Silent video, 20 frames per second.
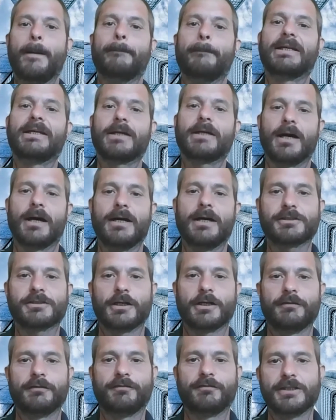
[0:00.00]
because
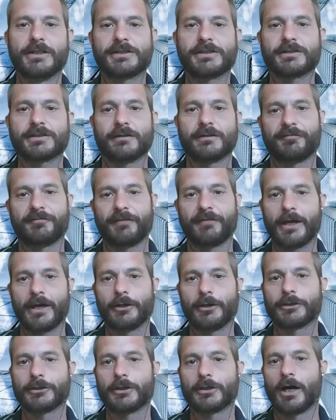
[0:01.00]
of this
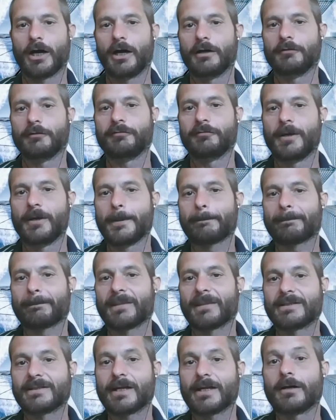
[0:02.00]
failure of
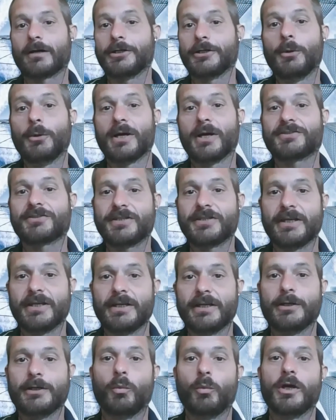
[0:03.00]
Terra
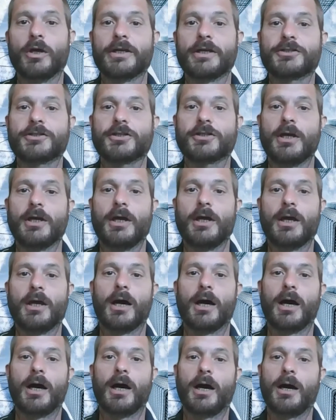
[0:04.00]
USD, which
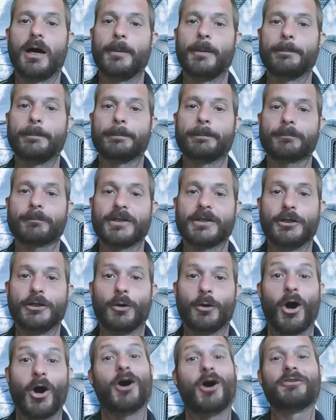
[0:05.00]

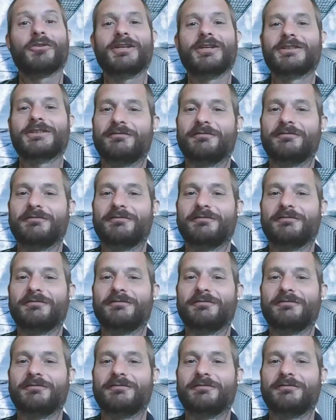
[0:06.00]
all these